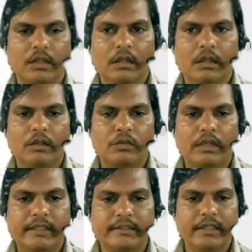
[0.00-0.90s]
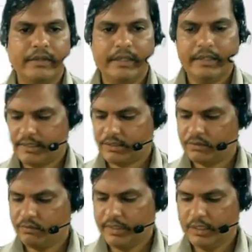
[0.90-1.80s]
let's give index
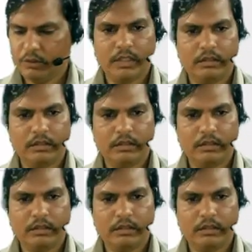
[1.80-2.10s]
value 1